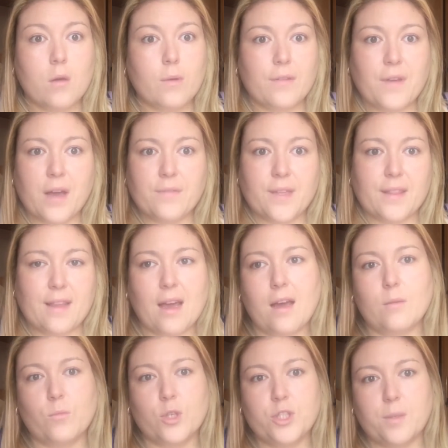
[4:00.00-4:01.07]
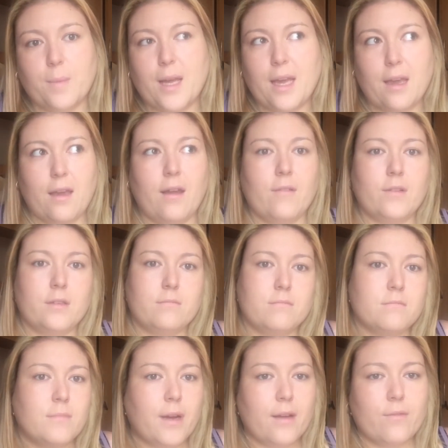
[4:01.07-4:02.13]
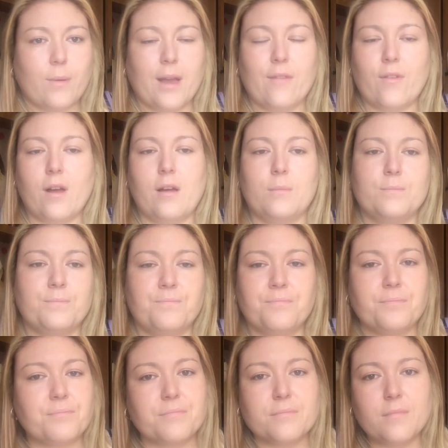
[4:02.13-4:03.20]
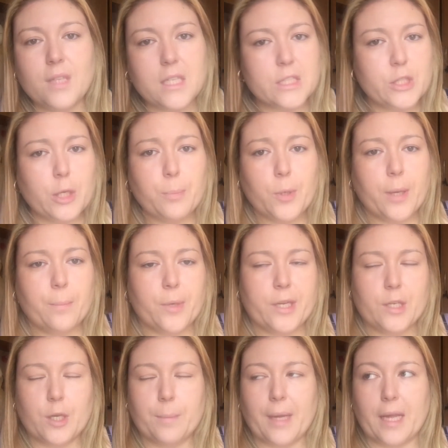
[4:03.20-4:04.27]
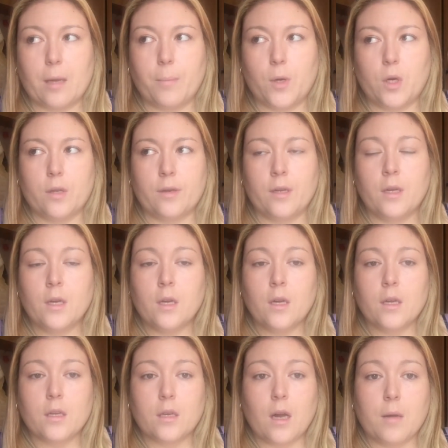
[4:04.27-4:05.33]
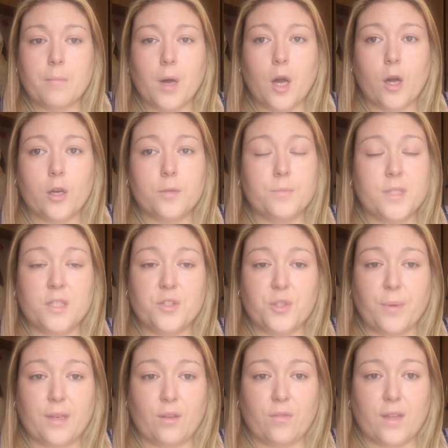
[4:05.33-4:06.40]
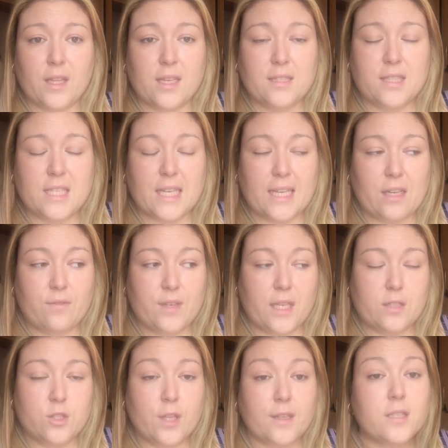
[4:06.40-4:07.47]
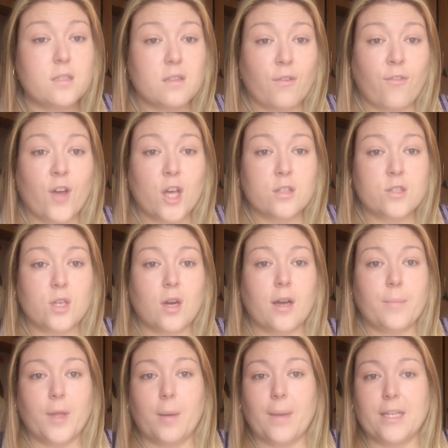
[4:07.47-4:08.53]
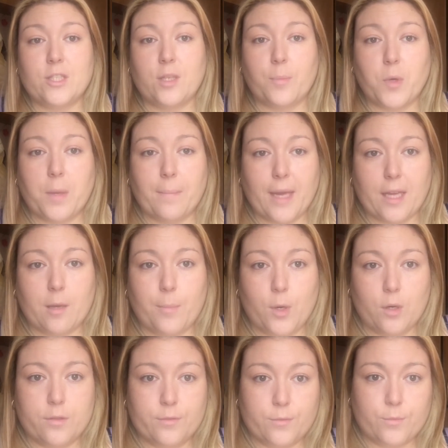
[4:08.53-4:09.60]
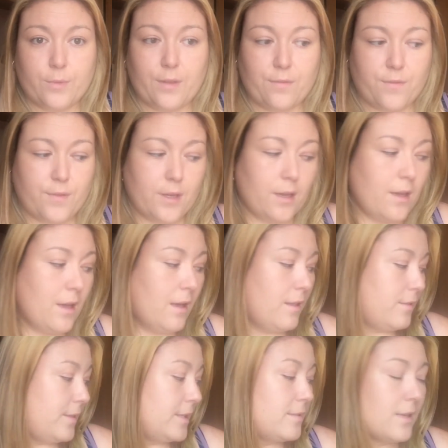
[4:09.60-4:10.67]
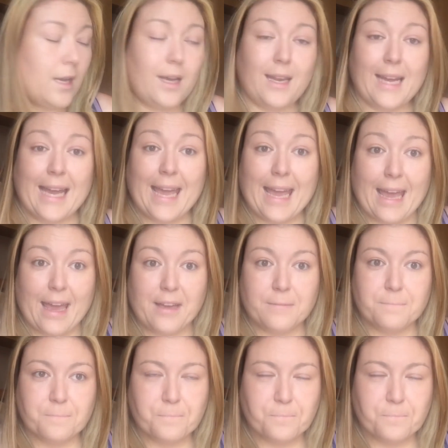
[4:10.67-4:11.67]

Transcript: with having that and washing my hair and whatever, no point putting no makeup on. Come home, didn't do anything yesterday evening, so this is the first time that I'm actually putting makeup on with this colour hair.